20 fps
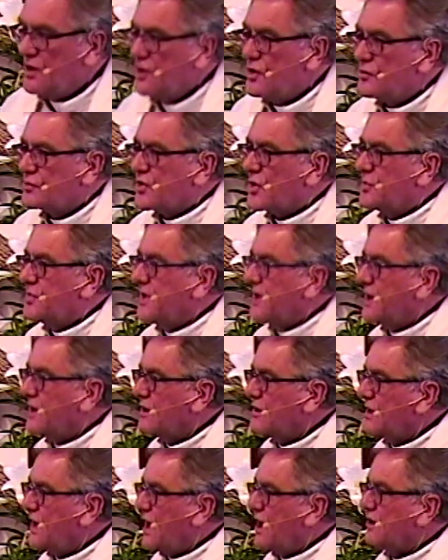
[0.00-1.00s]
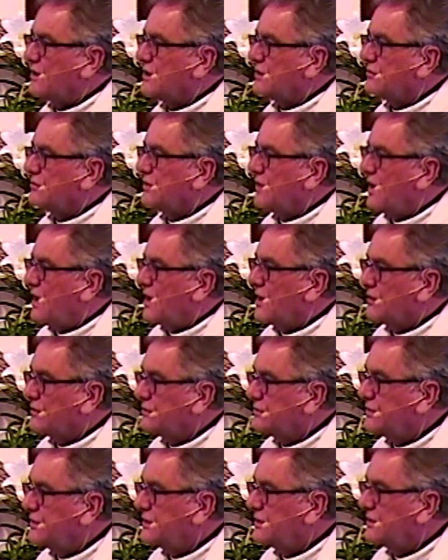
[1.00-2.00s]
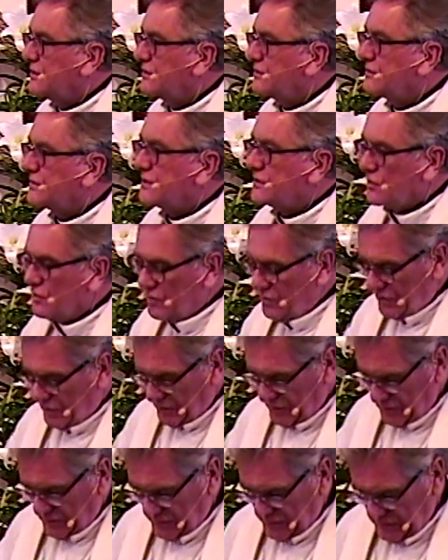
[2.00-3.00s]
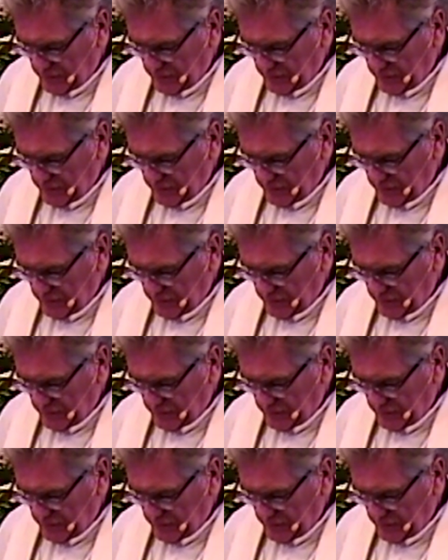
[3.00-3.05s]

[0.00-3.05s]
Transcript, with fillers: Prepared out of love for the world.